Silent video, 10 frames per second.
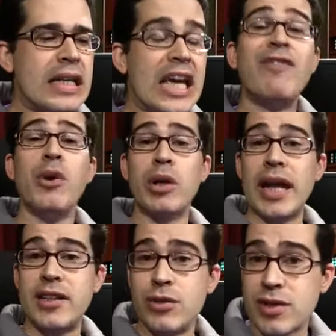If you would
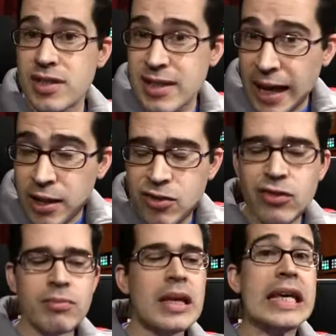like to use the
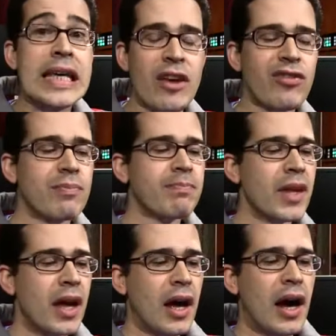stylus, yes.
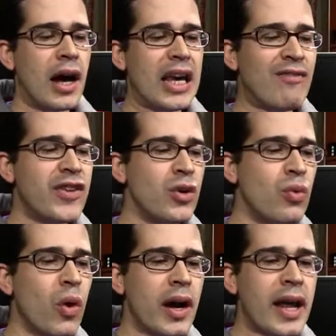If you
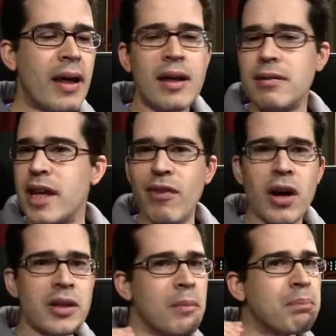want to live
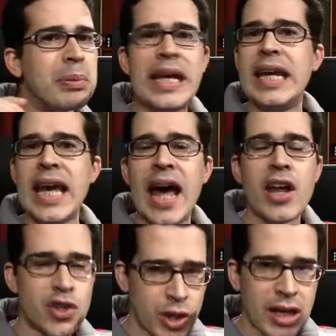on the bleeding
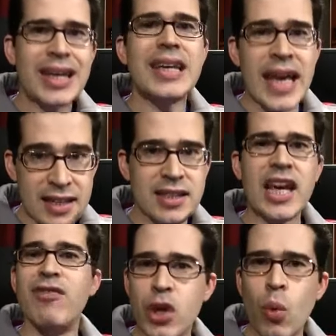edge, yes.
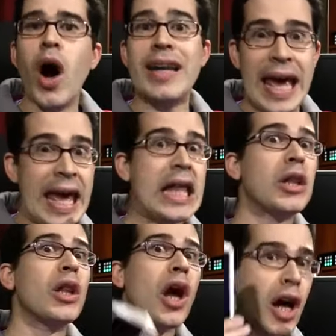If you want a
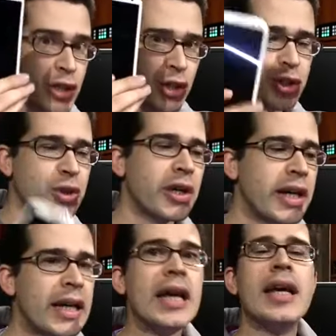larger
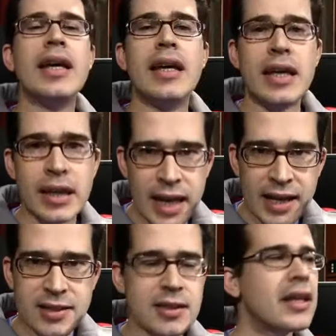screen,
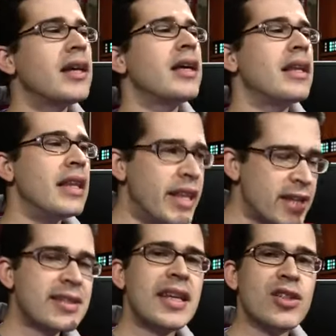yes.
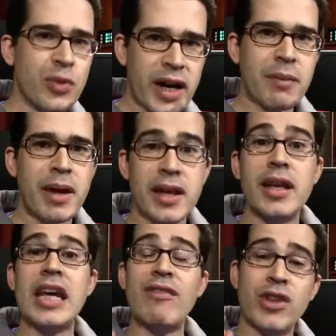This is
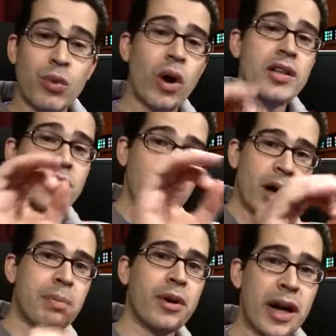recommended if you want to
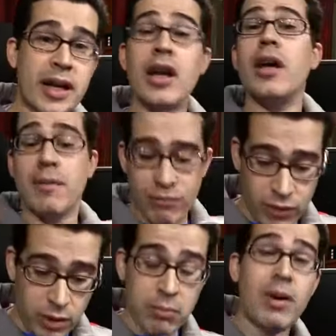upgrade
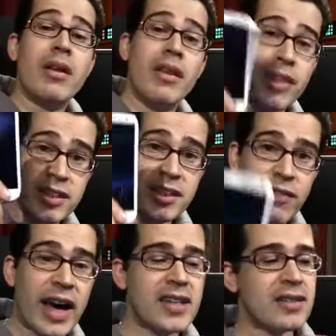from this
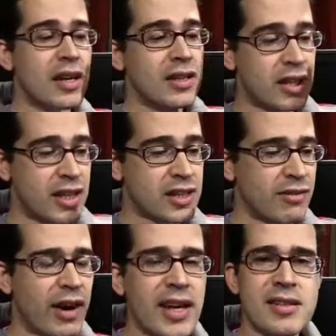device to this
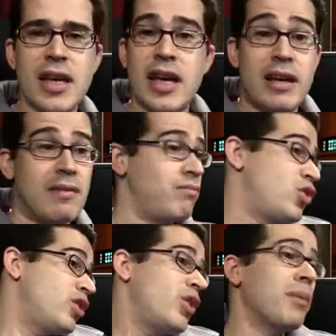device.
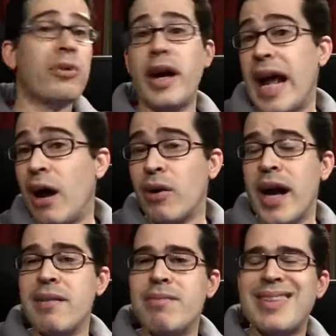Should you upgrade
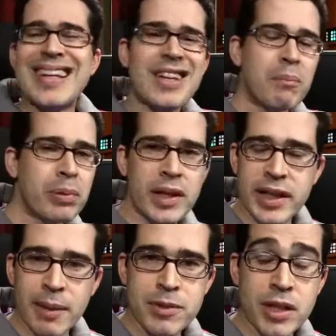outright? That's
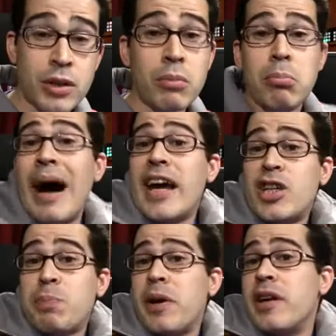completely up to you. My
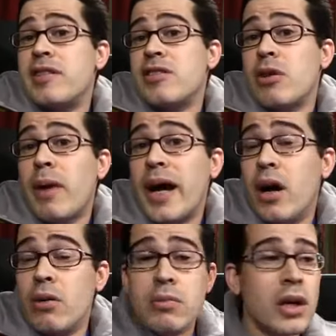experiences are my
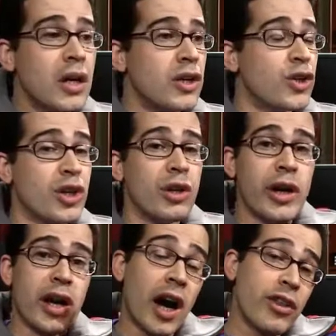own. You should
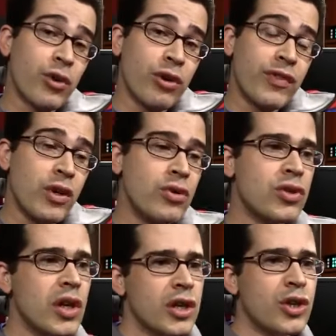look at other
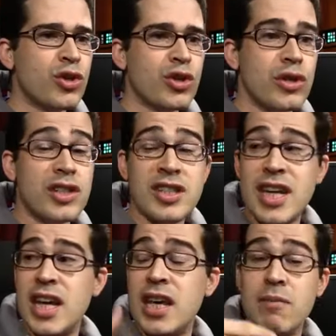reviews. You should
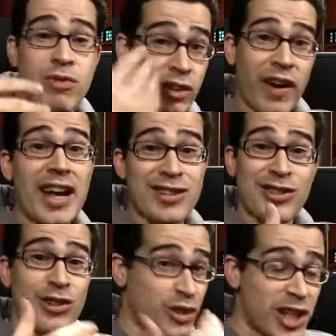see the
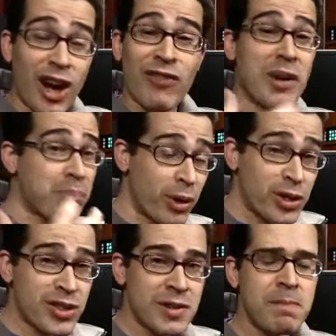device yourself in
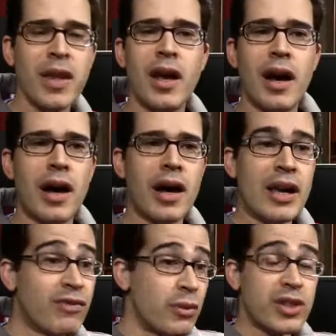person.
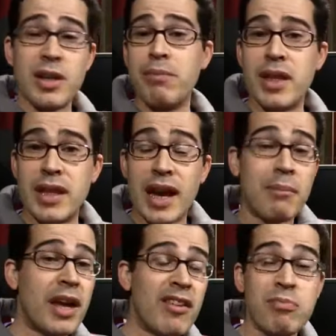If there was something that
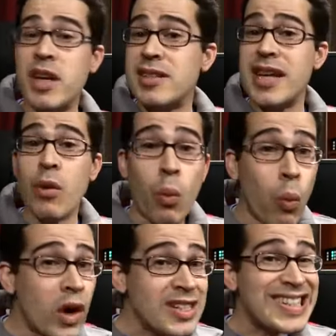I may have missed, it
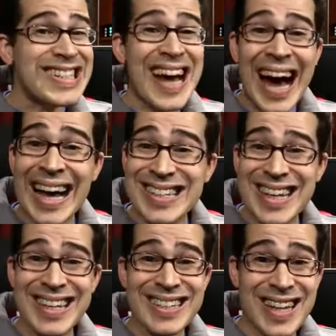was not
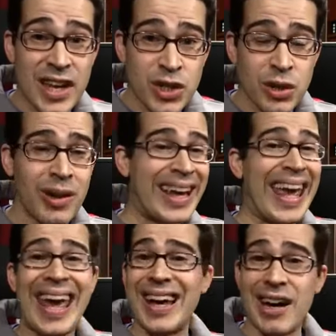intentional. I
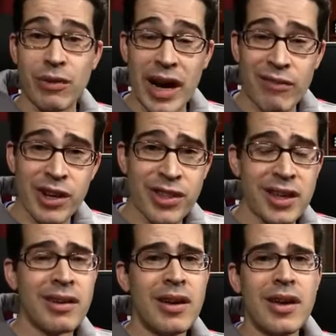can't cover everything.